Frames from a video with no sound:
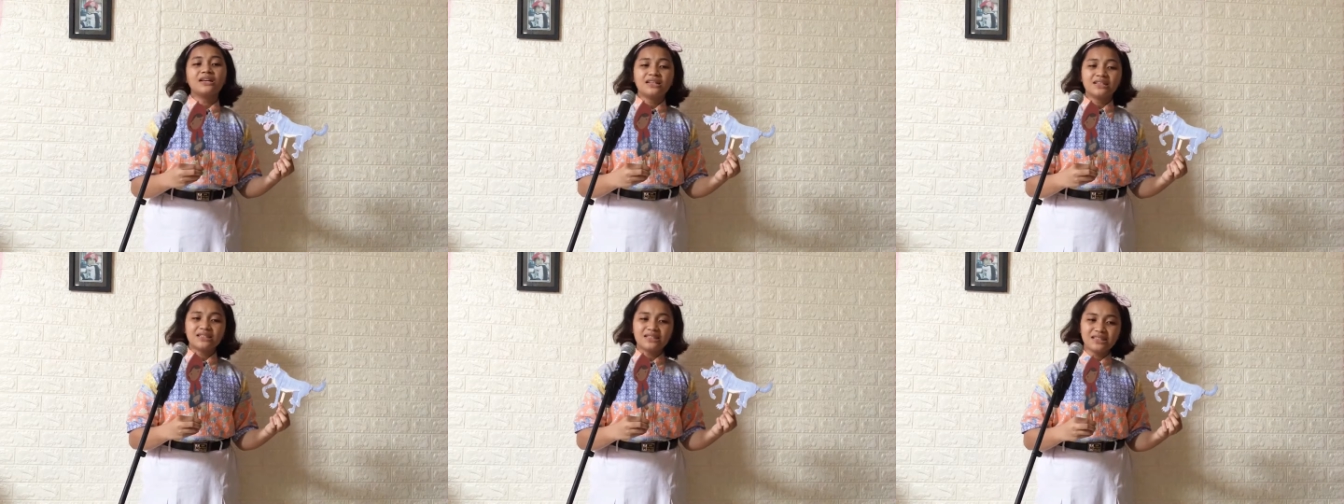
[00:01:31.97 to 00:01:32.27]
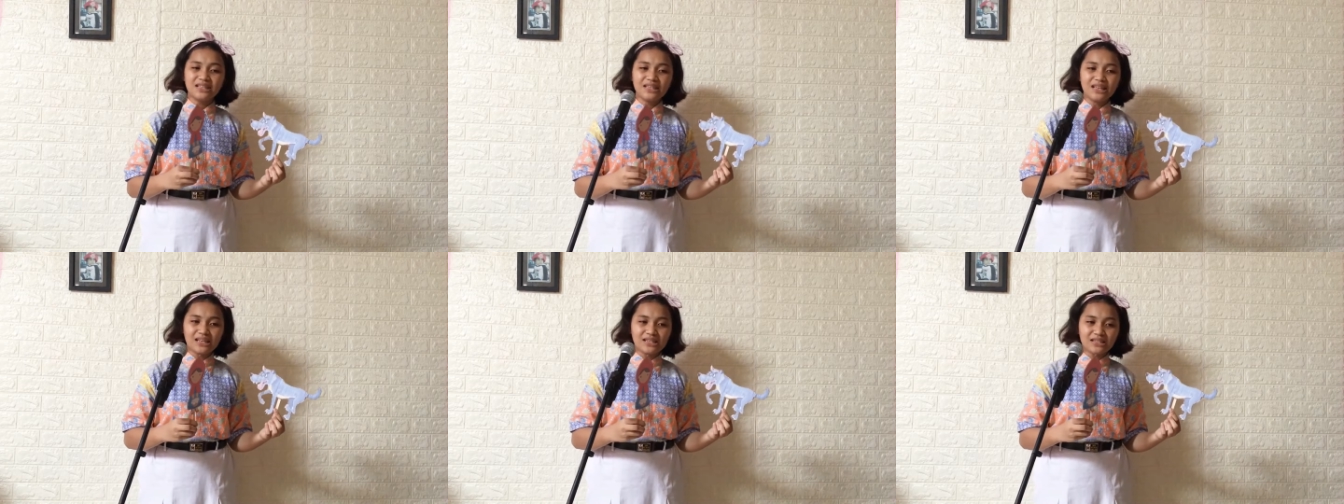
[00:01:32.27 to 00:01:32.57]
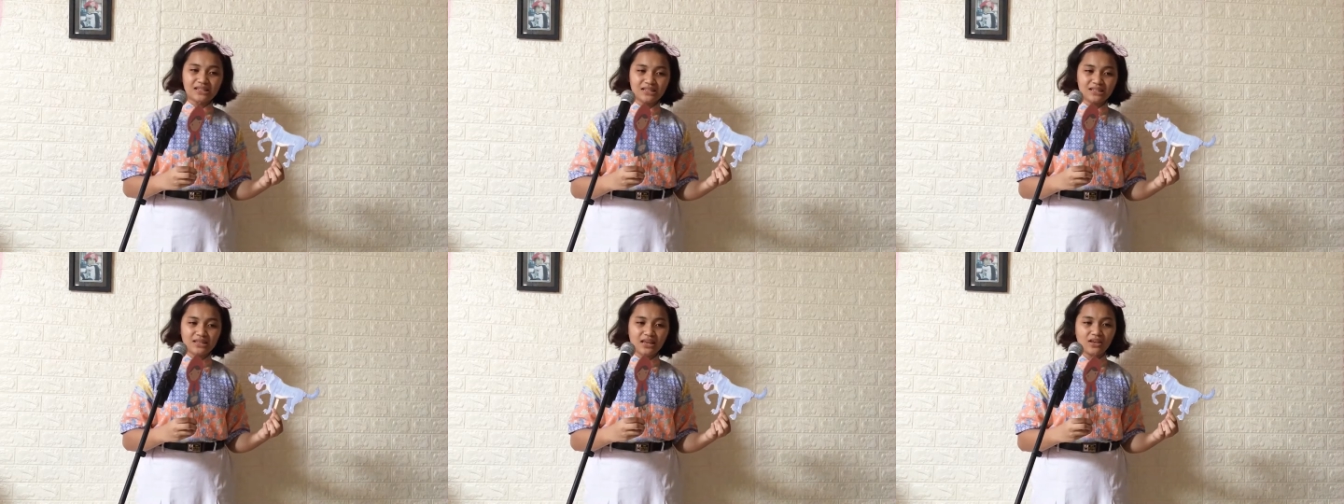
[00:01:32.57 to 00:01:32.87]
She is
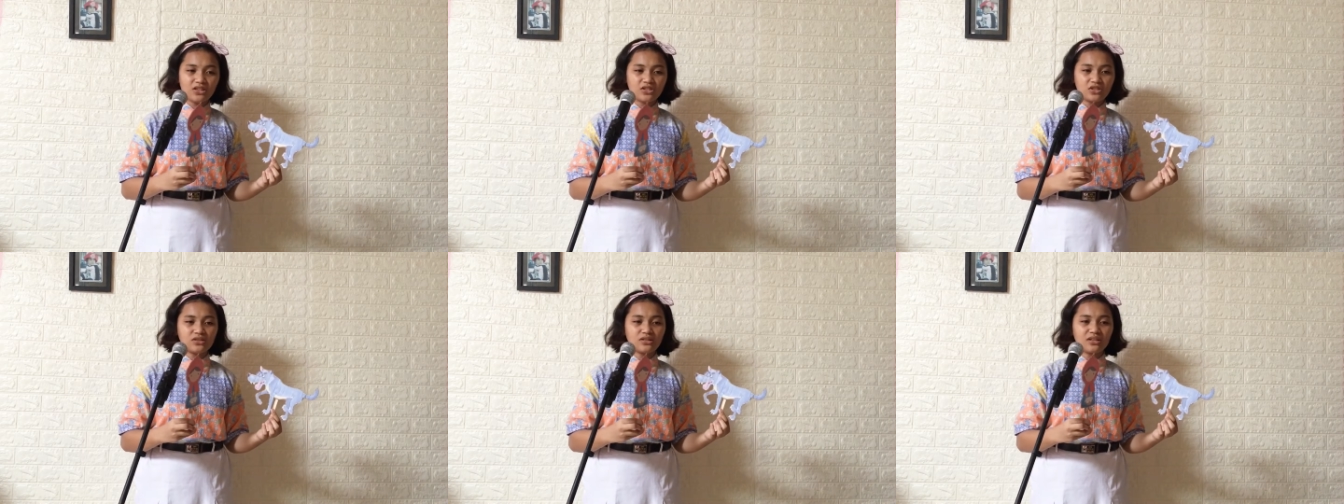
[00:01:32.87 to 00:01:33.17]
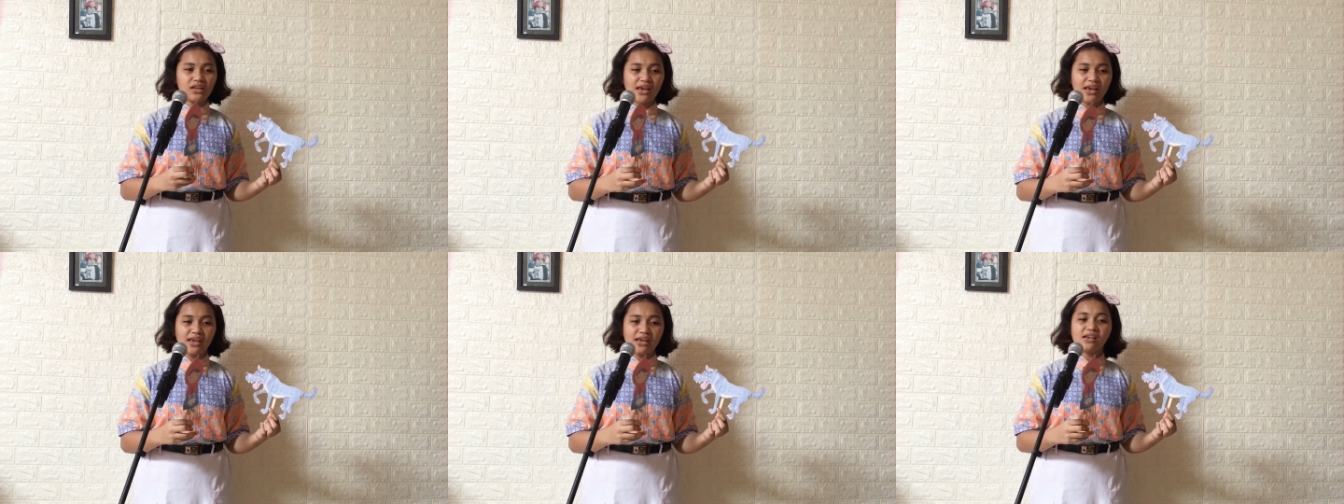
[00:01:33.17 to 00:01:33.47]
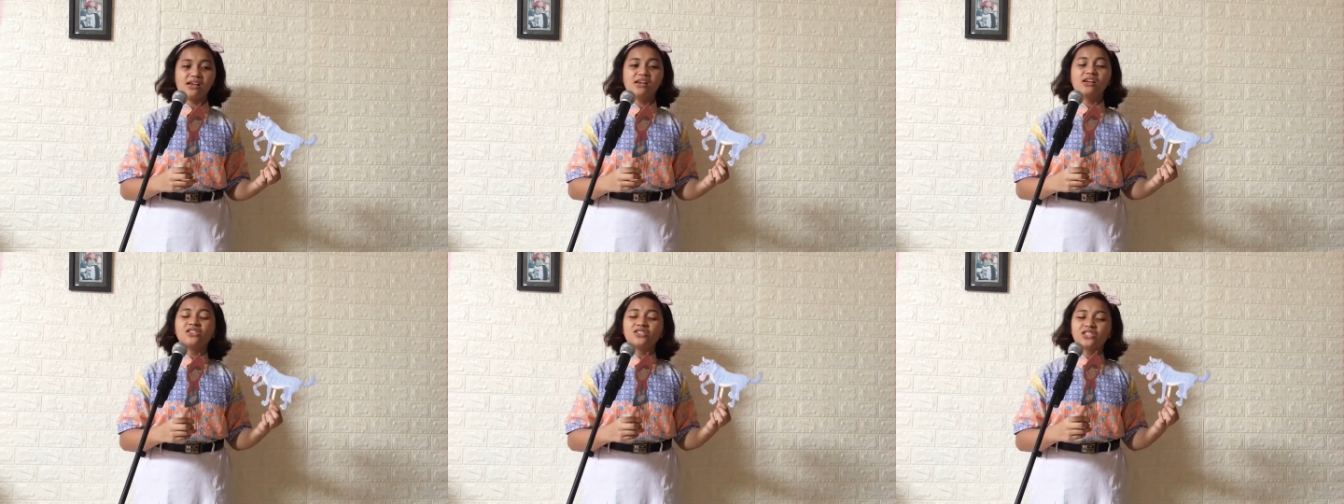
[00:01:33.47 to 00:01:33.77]
sick today,
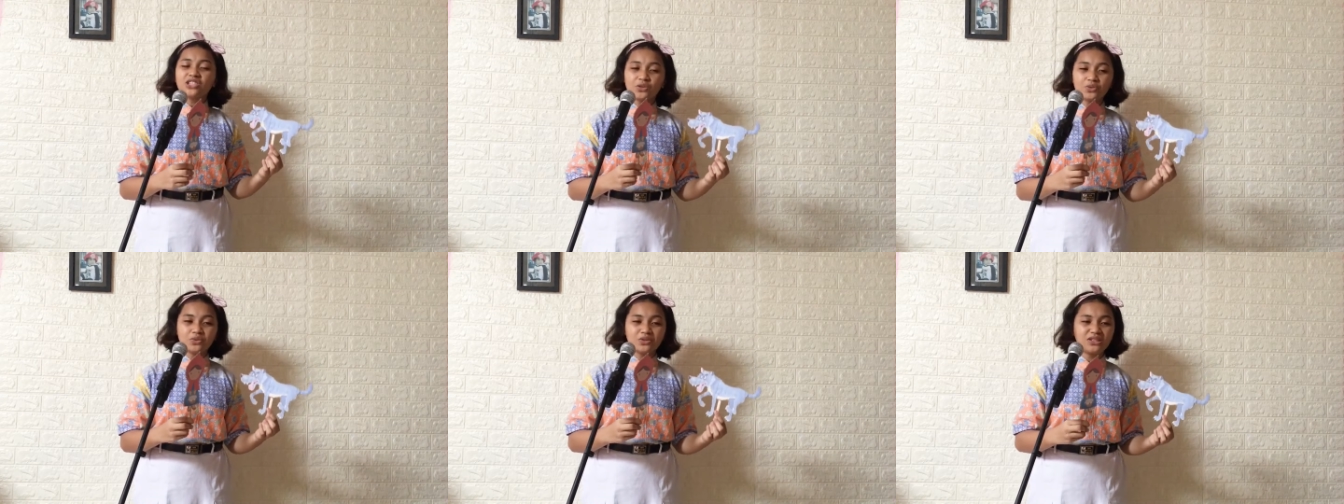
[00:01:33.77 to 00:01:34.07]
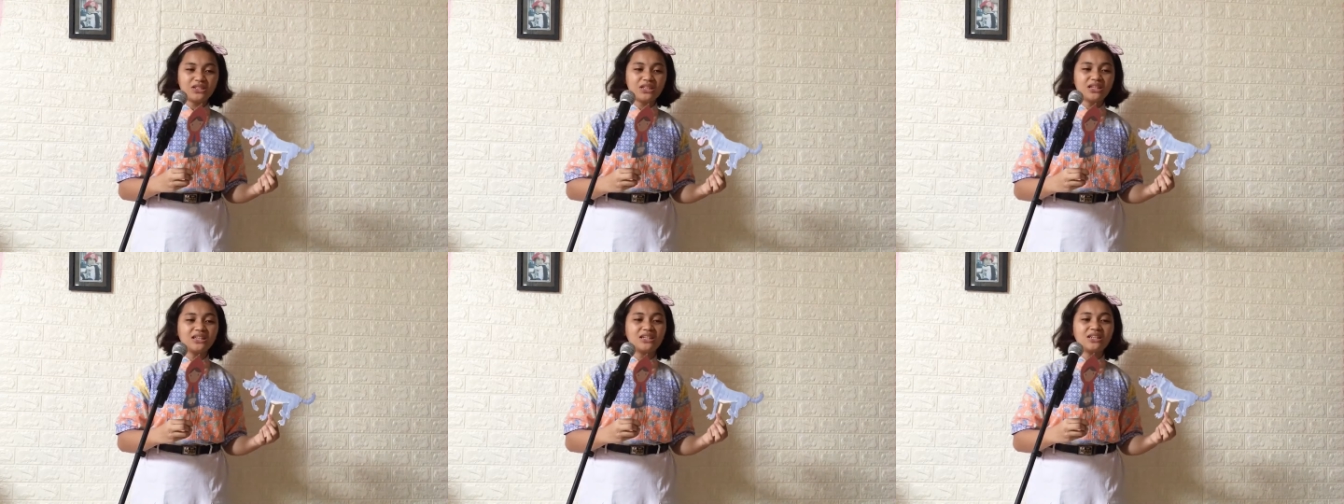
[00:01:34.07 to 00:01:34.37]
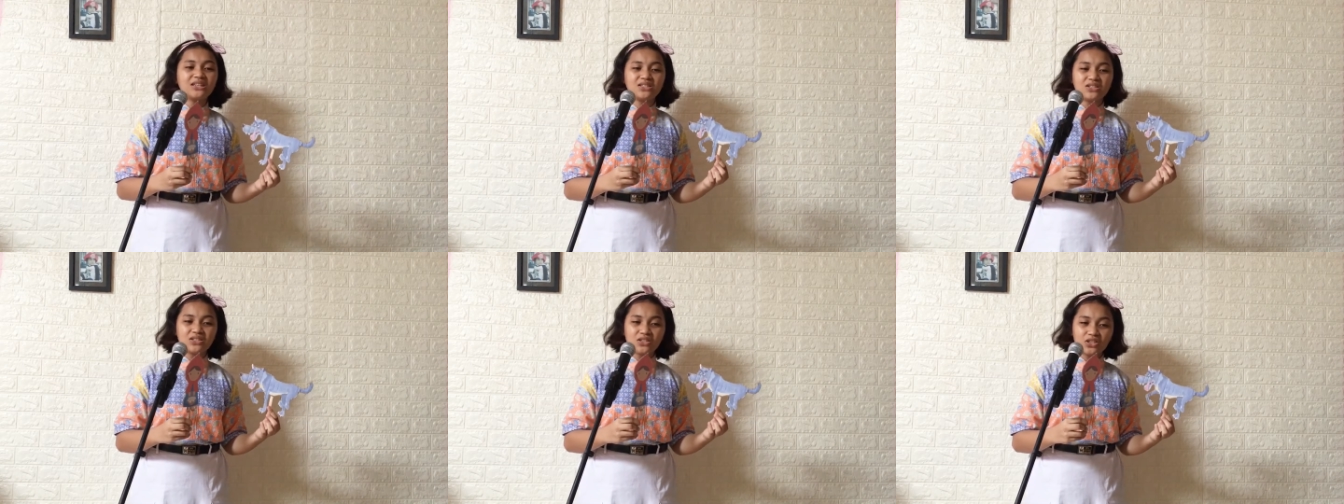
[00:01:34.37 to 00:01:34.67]
so she
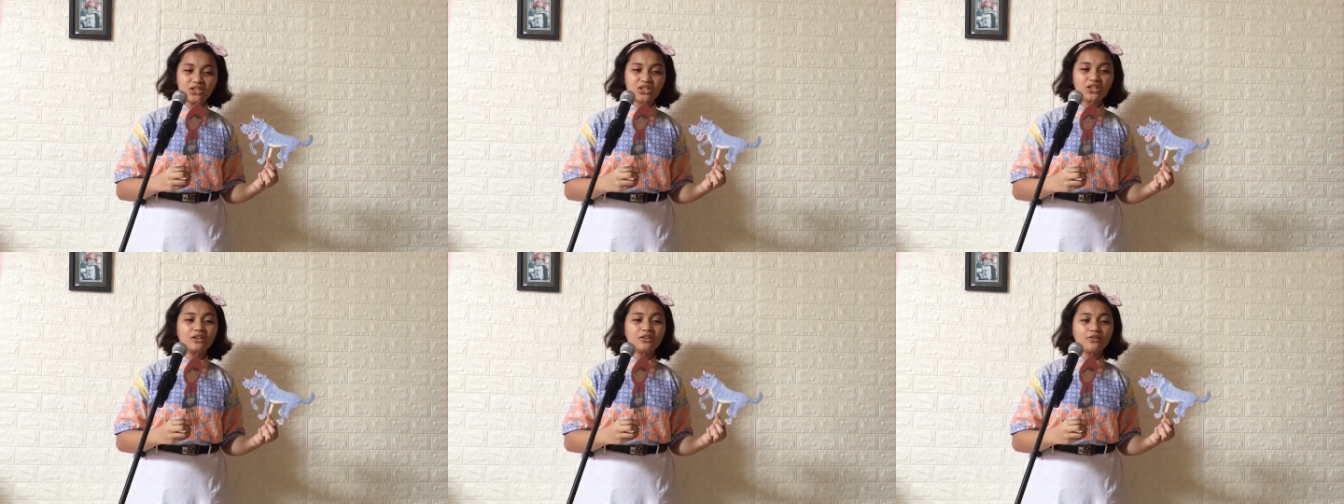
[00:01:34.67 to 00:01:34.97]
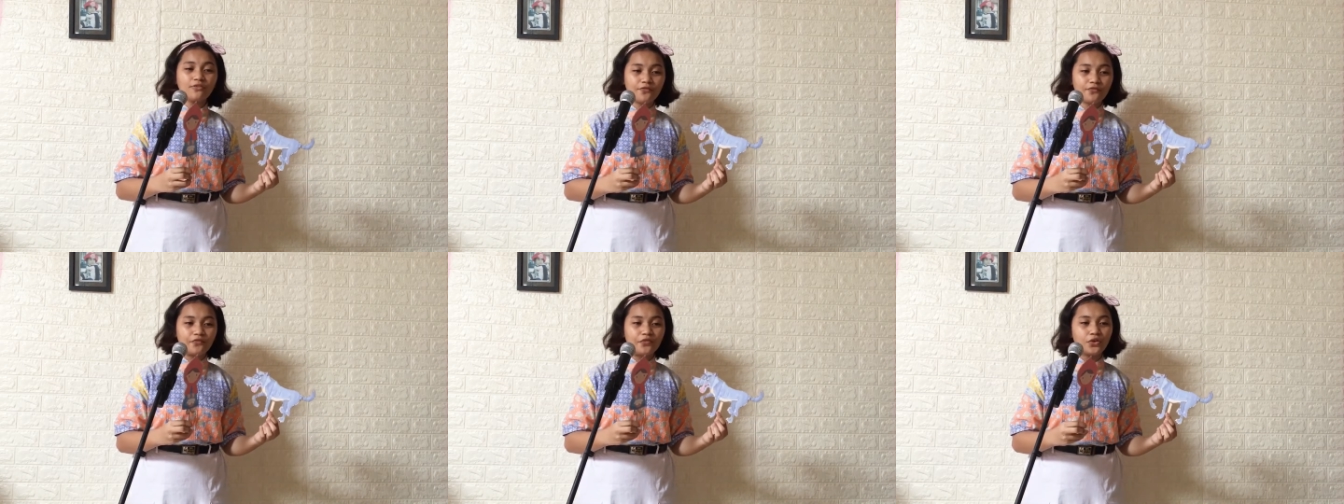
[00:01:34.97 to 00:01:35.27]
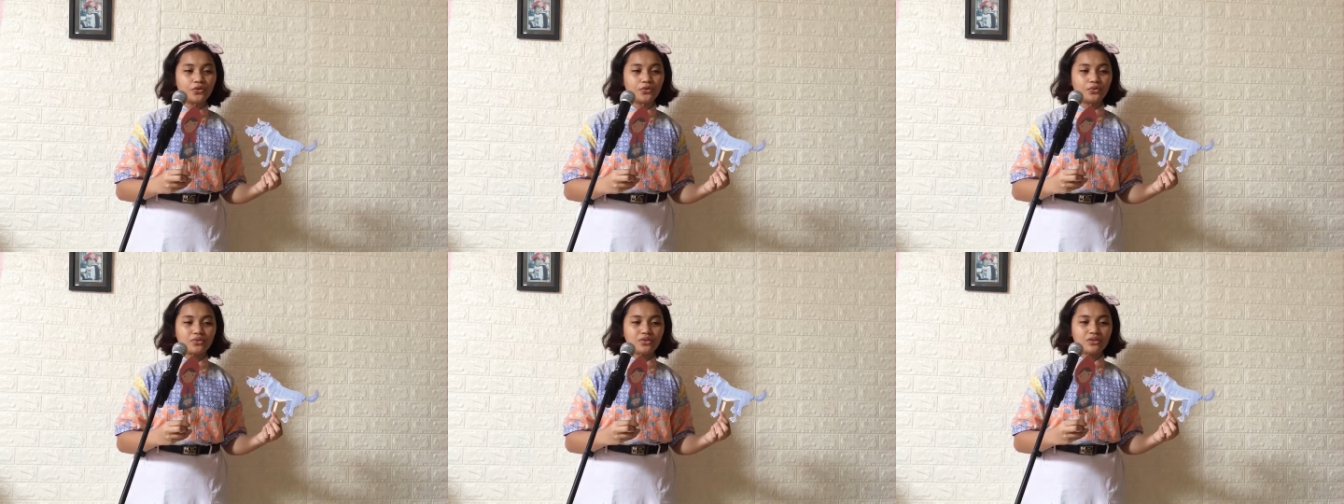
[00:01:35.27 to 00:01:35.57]
needs a good
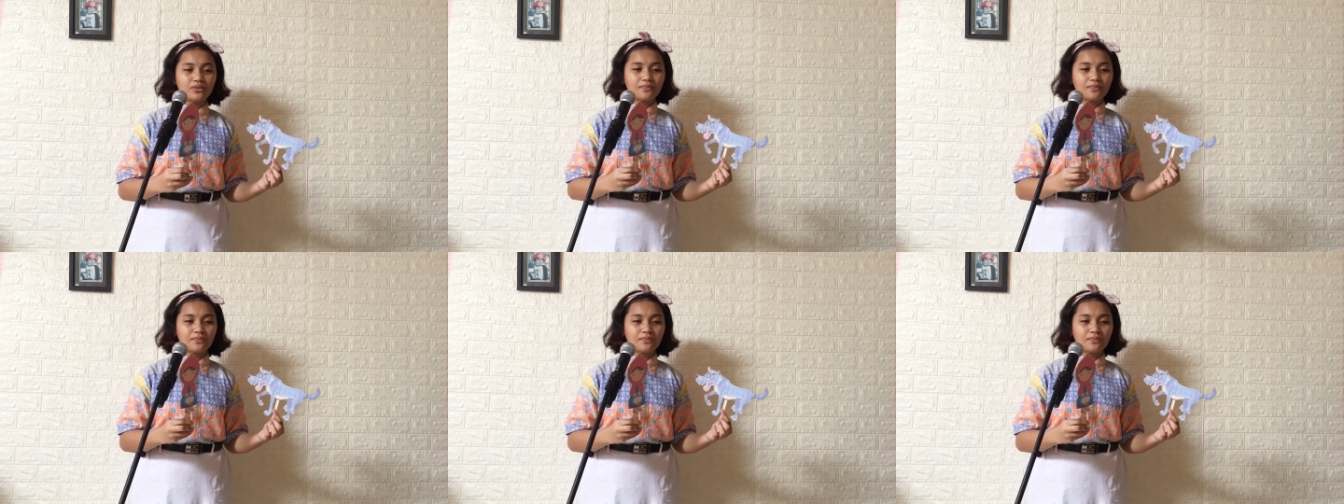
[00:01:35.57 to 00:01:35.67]
food.